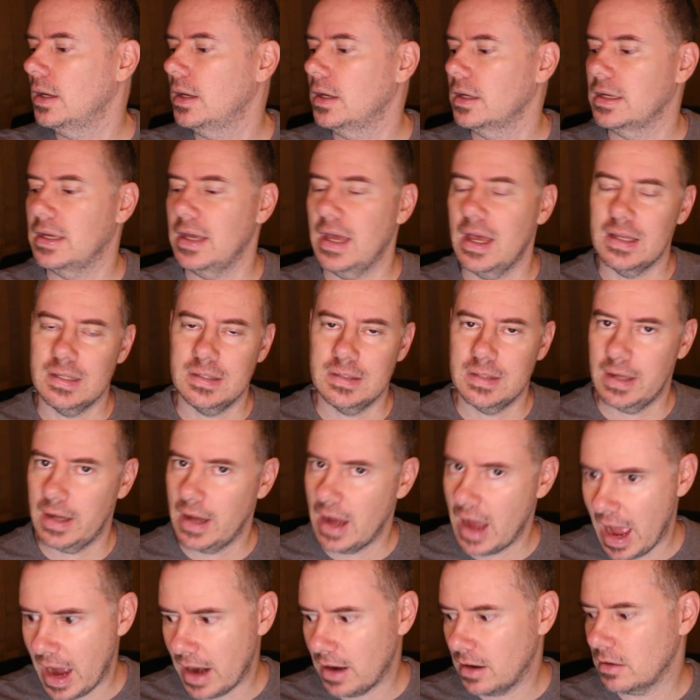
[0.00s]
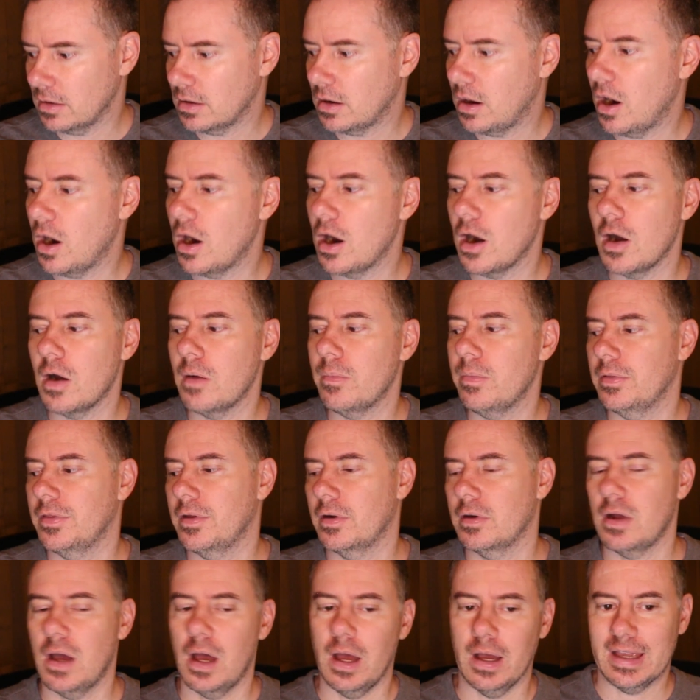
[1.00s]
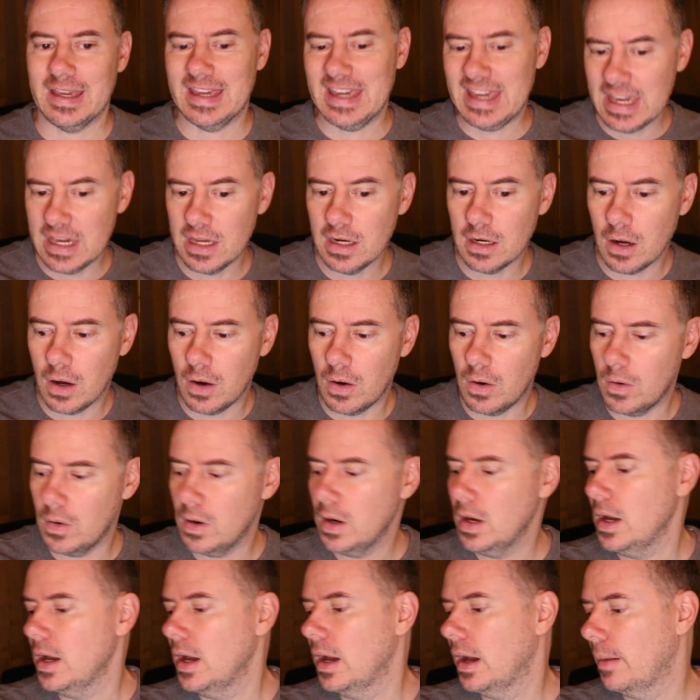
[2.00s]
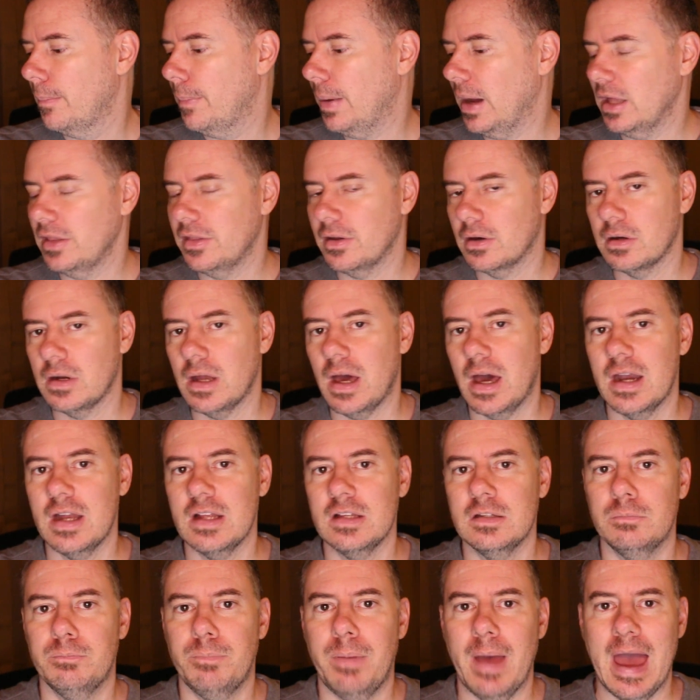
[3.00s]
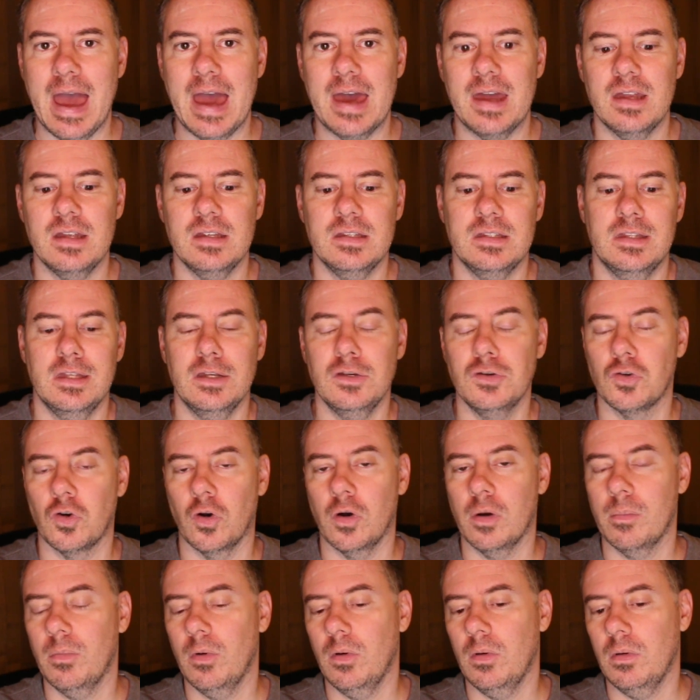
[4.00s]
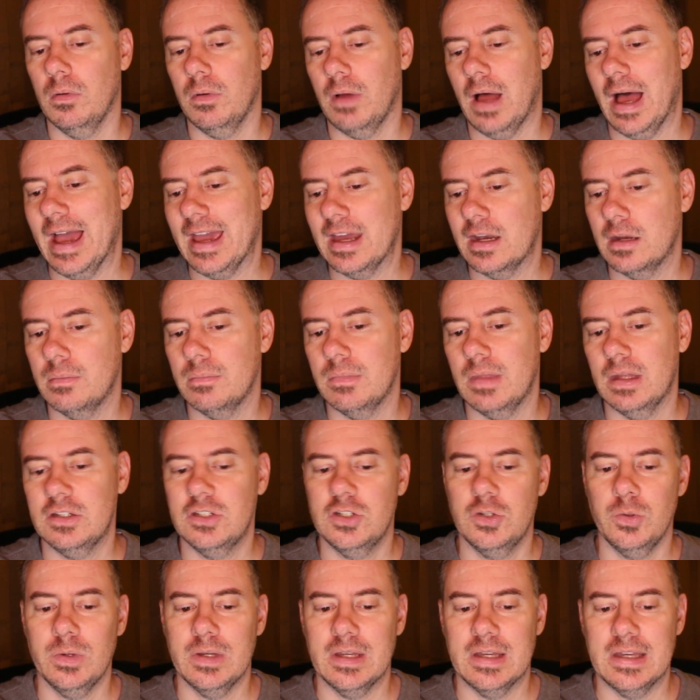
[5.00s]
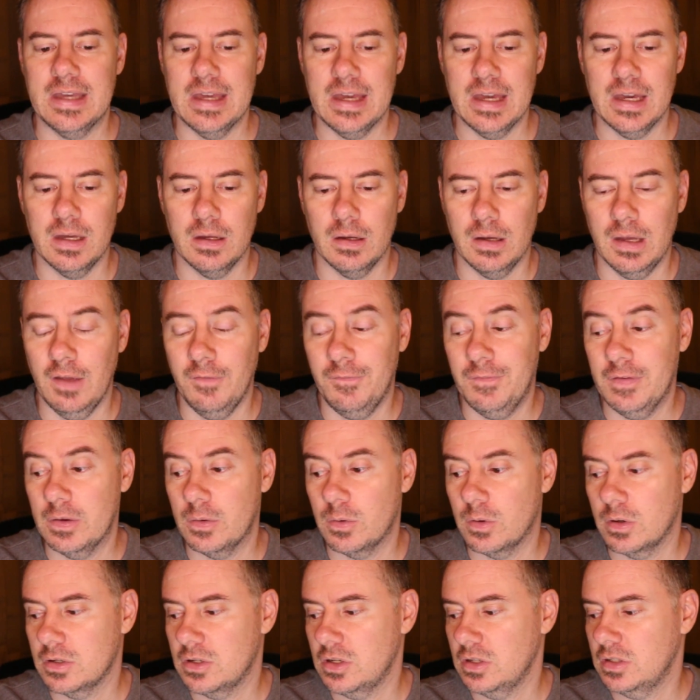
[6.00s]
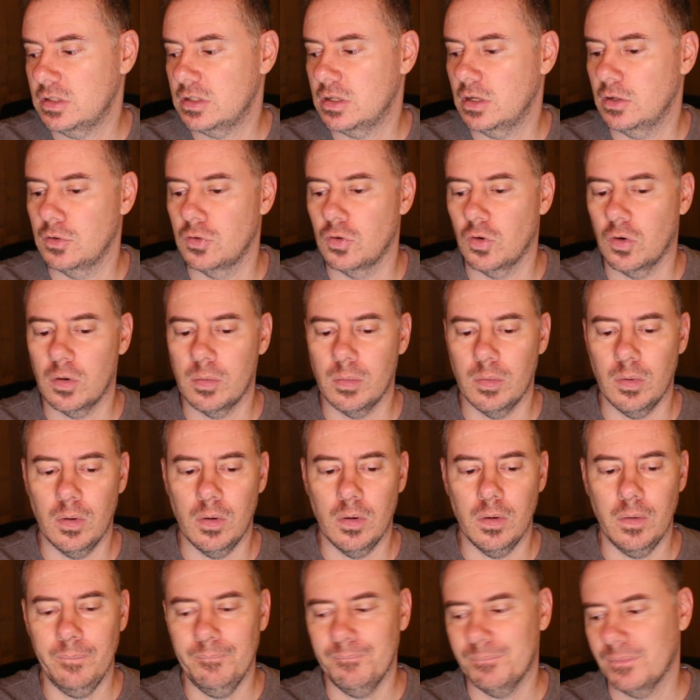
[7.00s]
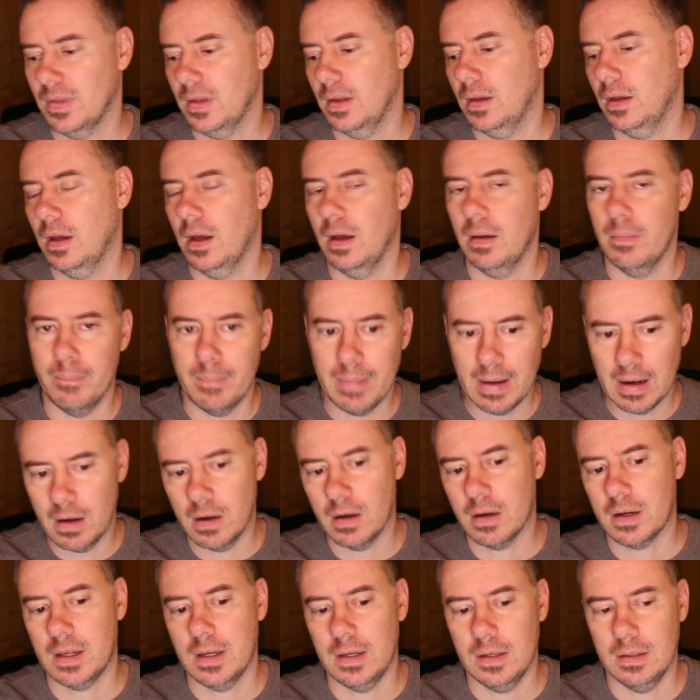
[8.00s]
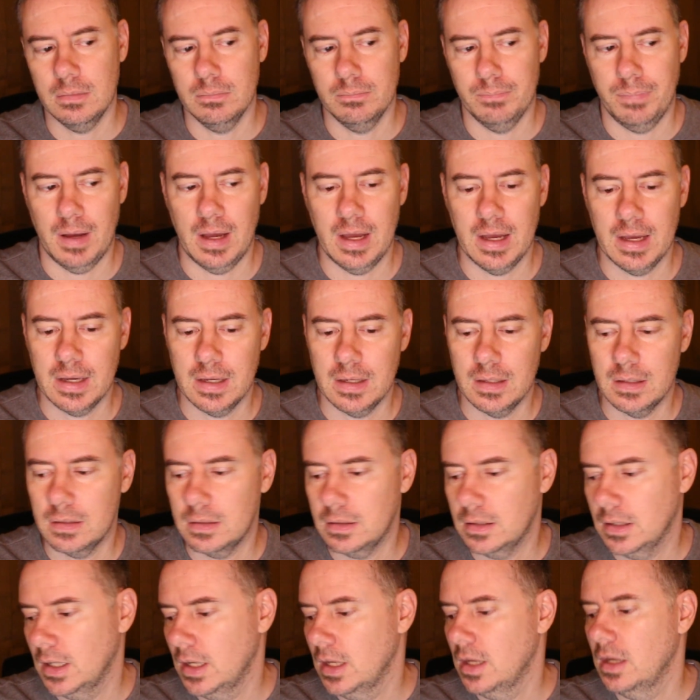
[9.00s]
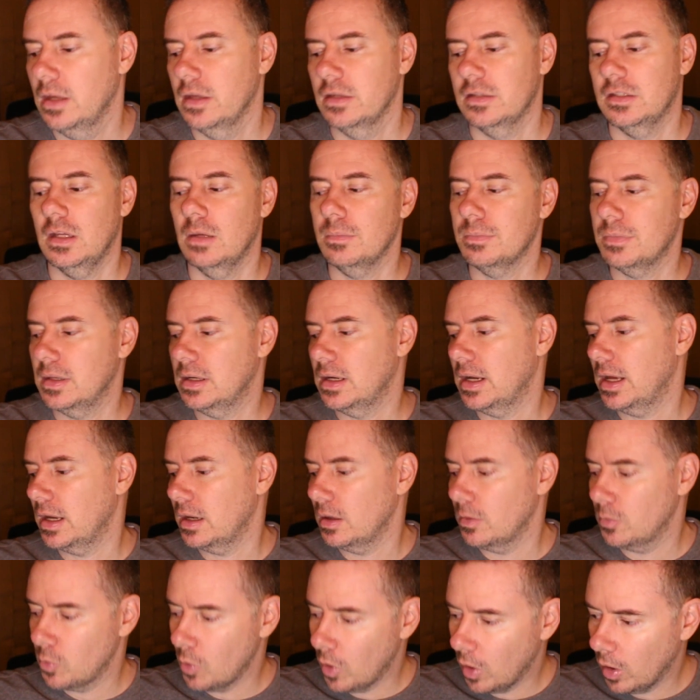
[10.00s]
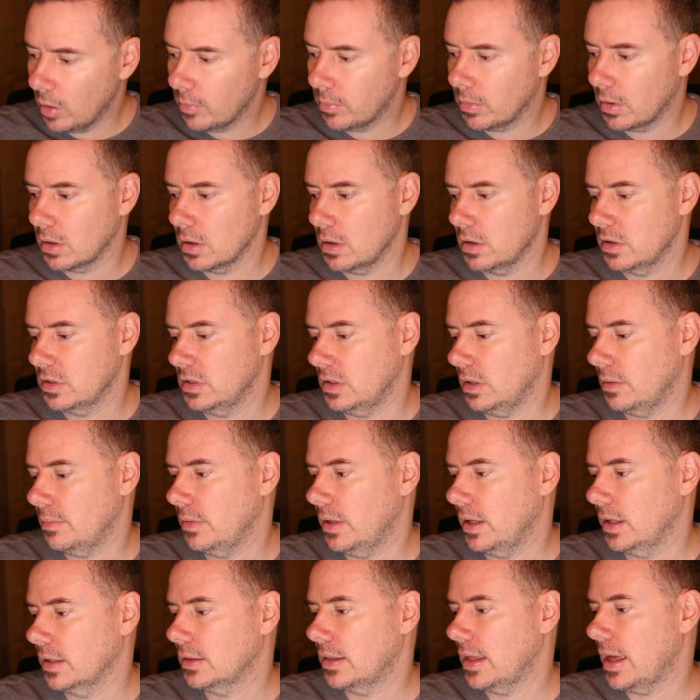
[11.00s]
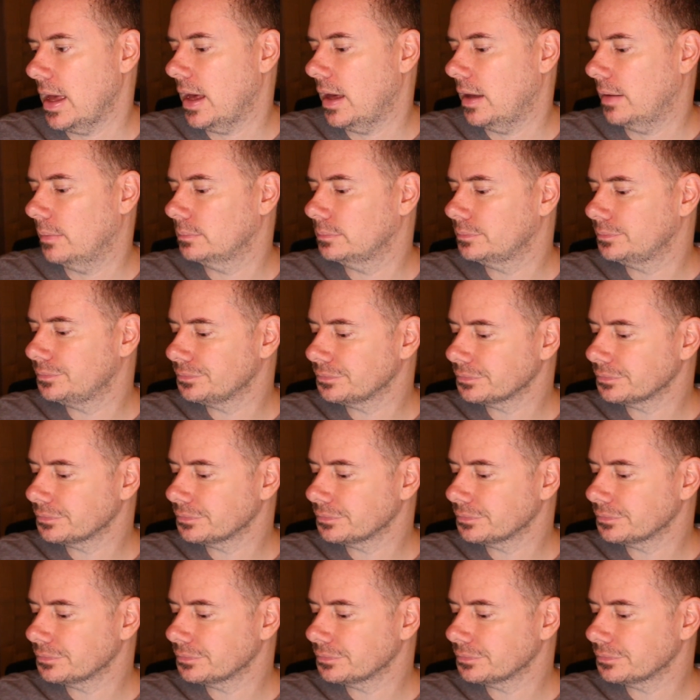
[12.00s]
yes, they're higher carb, they're not keto, but they're not as bad as the normal item that you would get if you were just a normal American buying something at a Walmart or something like that.